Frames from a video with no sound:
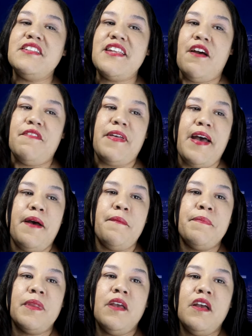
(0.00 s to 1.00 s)
she didn't have
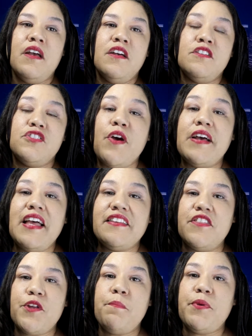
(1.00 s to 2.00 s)
that. So I
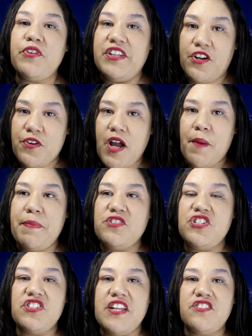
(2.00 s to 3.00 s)
like that they're building her up
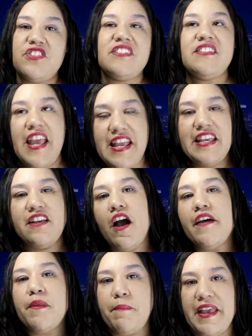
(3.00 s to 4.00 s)
and she's not just
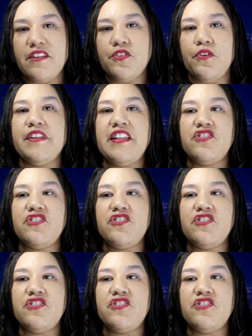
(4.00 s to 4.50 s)
taking on the mantle,